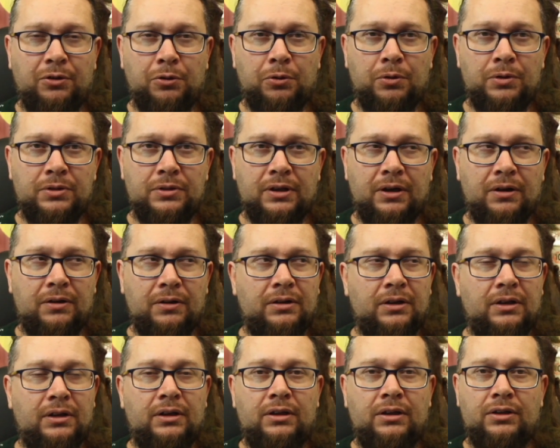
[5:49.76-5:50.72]
also
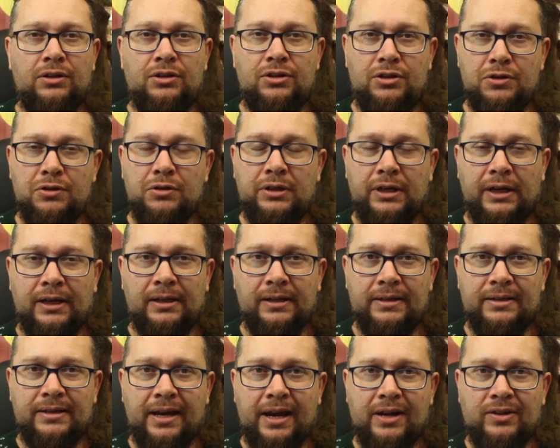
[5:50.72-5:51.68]
2
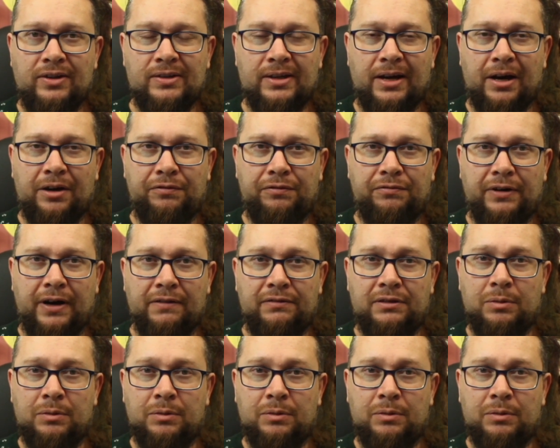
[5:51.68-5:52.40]
Nicolas Cages out of 5.